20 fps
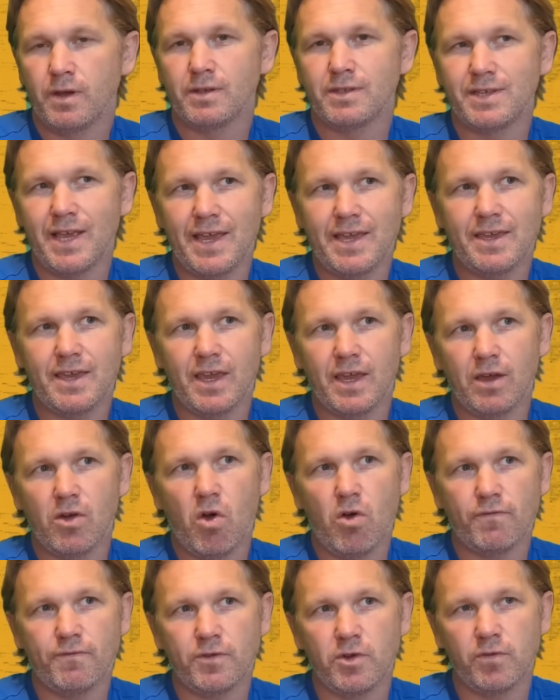taking
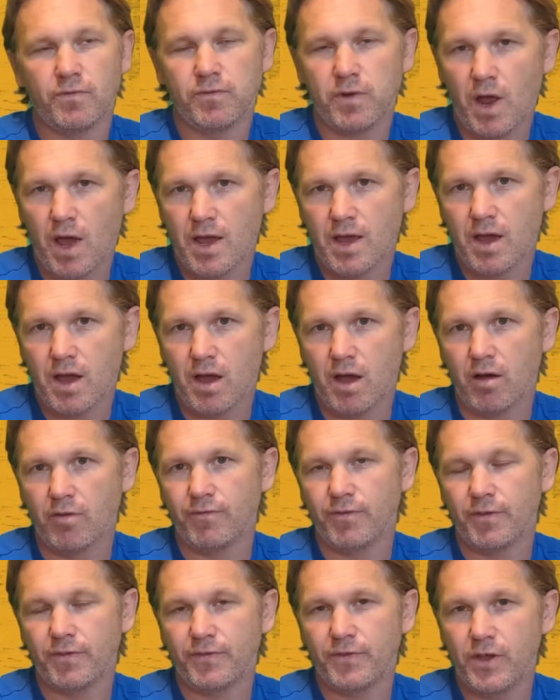off your fly
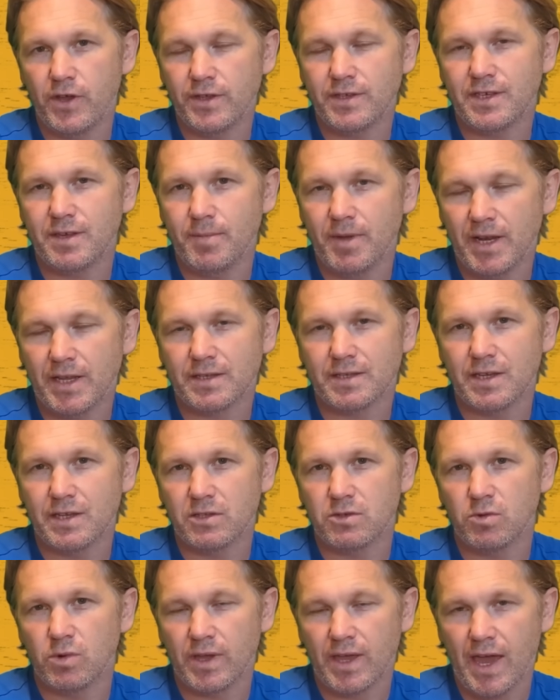half 30 minutes
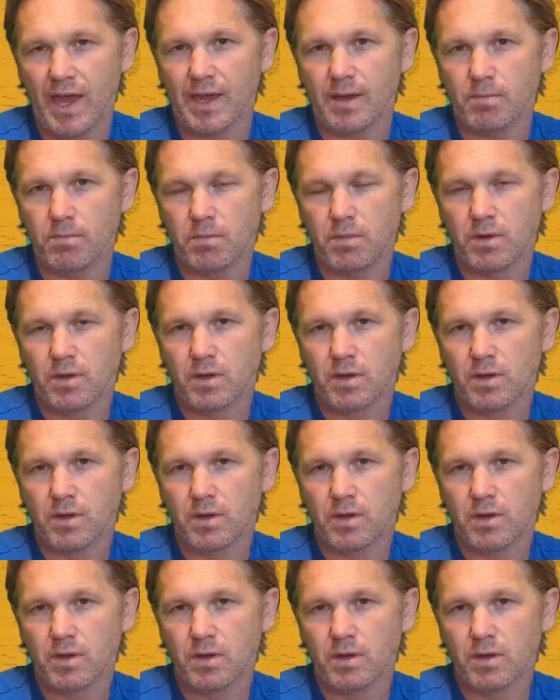into a game.